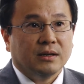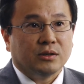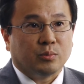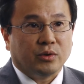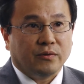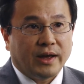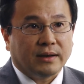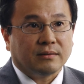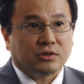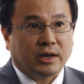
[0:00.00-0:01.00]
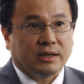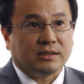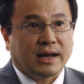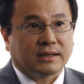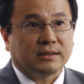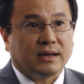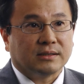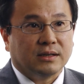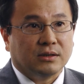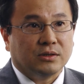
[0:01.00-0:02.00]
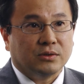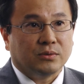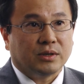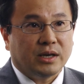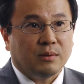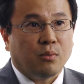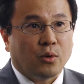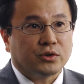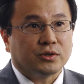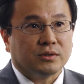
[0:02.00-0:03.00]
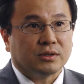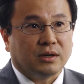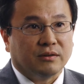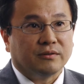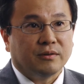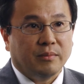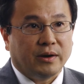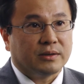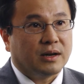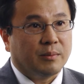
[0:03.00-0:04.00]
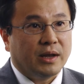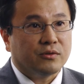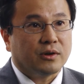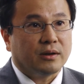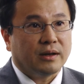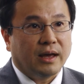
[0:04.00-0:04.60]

to prevent Chinese access into key portions of maritime Asia.